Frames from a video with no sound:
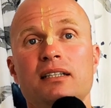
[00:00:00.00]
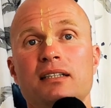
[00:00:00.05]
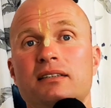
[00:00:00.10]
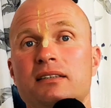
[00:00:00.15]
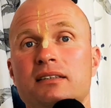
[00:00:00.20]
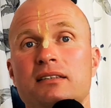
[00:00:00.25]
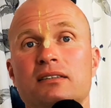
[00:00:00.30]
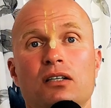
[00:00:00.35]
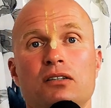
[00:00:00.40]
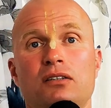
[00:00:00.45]

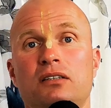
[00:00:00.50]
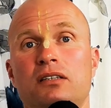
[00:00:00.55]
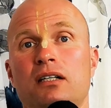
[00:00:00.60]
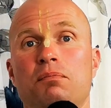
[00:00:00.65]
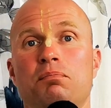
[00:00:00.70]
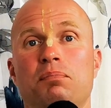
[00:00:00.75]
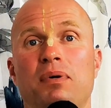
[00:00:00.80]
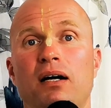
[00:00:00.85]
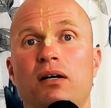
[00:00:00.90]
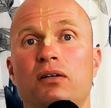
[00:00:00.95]
it's not
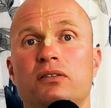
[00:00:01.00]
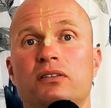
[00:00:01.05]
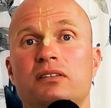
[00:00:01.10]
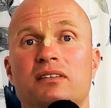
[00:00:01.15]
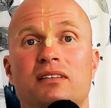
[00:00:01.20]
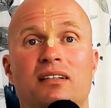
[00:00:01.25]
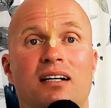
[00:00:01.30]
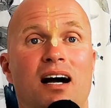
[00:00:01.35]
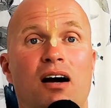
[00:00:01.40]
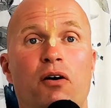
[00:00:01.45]

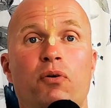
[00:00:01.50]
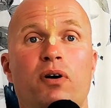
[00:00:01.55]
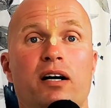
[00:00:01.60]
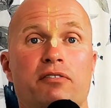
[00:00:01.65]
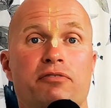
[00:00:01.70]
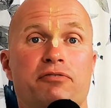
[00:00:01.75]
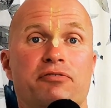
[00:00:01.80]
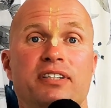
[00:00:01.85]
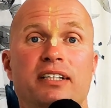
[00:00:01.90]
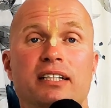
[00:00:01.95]
about how
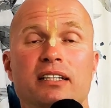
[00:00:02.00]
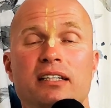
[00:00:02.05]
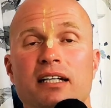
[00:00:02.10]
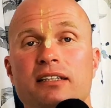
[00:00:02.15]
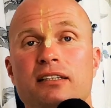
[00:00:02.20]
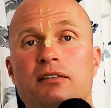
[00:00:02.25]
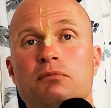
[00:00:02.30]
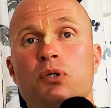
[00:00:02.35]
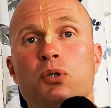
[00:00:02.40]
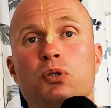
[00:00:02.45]
I feel
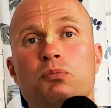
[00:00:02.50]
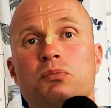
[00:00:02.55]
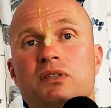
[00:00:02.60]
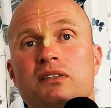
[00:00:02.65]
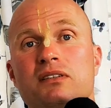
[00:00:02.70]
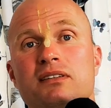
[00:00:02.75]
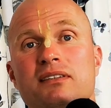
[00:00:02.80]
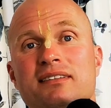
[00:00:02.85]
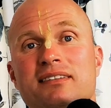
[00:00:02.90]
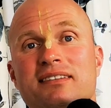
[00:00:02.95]
at the
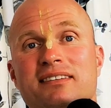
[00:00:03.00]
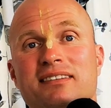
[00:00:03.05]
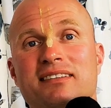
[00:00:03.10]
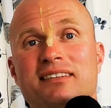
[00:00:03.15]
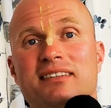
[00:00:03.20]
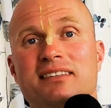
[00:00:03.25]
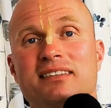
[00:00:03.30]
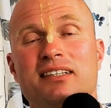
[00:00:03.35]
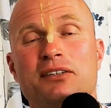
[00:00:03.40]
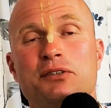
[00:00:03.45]
moment.
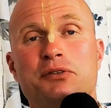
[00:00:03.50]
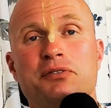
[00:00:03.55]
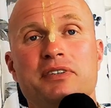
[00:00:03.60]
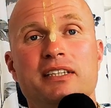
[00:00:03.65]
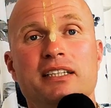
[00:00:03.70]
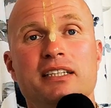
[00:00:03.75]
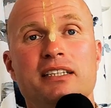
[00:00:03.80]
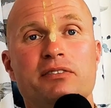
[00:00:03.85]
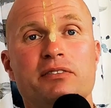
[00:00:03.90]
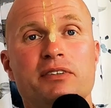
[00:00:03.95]
Those
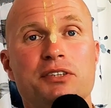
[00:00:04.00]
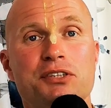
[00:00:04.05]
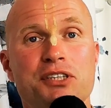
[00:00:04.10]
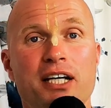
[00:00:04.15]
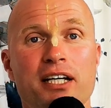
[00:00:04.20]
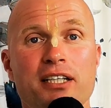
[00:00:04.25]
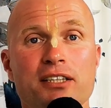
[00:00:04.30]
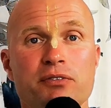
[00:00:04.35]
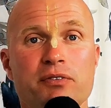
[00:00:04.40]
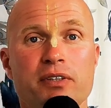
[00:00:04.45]
feelings will
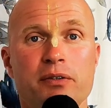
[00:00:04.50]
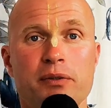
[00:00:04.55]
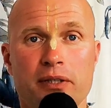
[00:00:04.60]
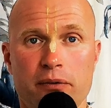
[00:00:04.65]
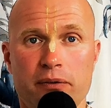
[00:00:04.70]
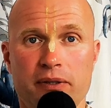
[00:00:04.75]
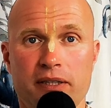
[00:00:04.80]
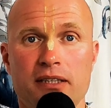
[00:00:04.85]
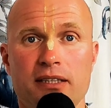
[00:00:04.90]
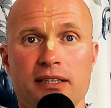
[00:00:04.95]
change
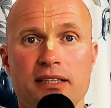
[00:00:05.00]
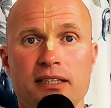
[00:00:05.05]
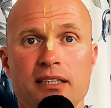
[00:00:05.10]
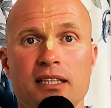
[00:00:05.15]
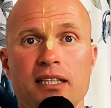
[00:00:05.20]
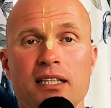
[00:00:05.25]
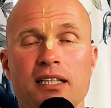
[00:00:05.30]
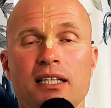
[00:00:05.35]
very quickly.